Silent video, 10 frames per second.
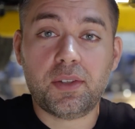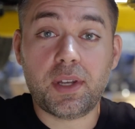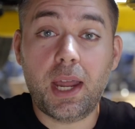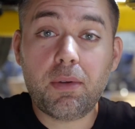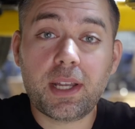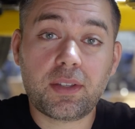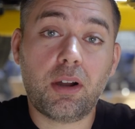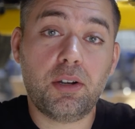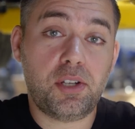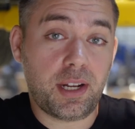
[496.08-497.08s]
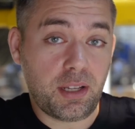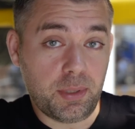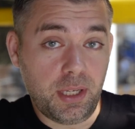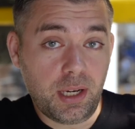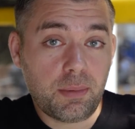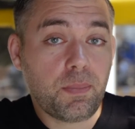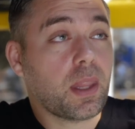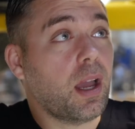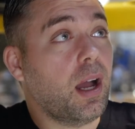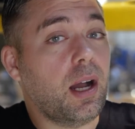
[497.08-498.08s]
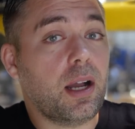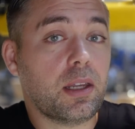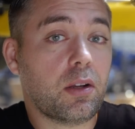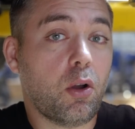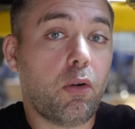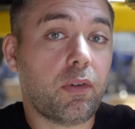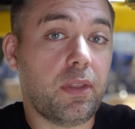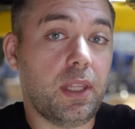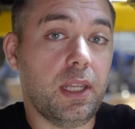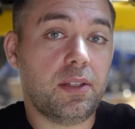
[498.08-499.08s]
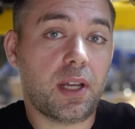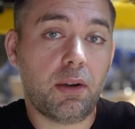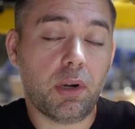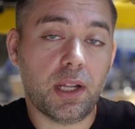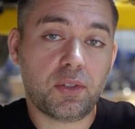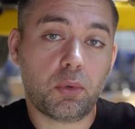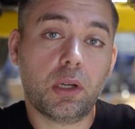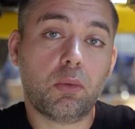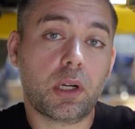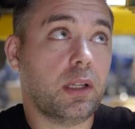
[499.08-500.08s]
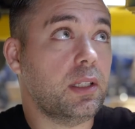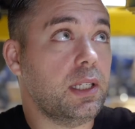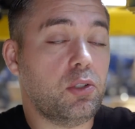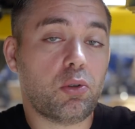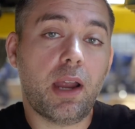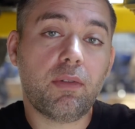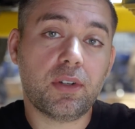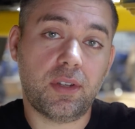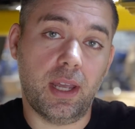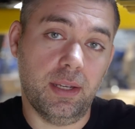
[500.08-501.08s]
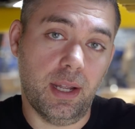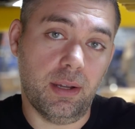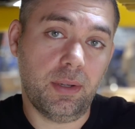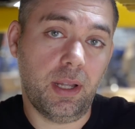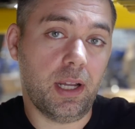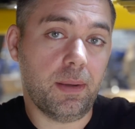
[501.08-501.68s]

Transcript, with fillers: So now we got the car jacked up in the air. I'm gonna go over the tie rod. So we're gonna work on the driver's side now.